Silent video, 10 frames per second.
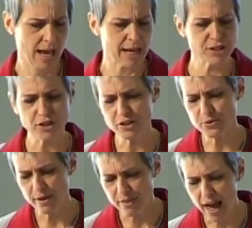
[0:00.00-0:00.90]
I started
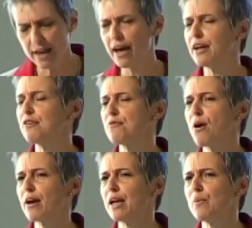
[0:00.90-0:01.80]
doing that kind of
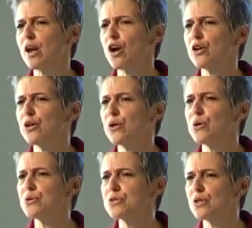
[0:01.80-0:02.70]
walking when our
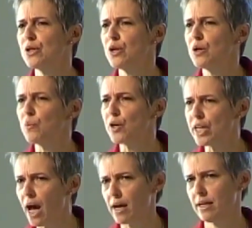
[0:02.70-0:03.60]
girls were
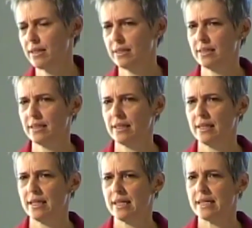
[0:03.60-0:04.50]
young.
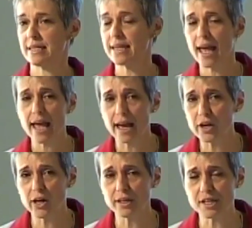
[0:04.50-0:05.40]
Today, I
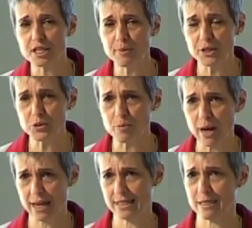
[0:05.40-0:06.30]
call it a spiritual
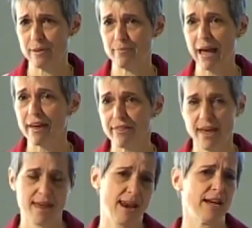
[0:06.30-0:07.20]
practice, but back
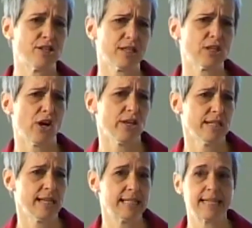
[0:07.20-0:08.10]
then, I just
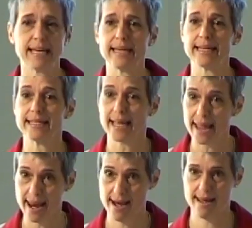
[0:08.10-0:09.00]
called it staying
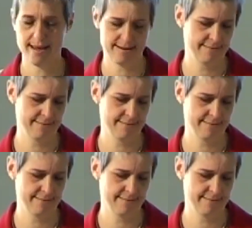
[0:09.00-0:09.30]
sane.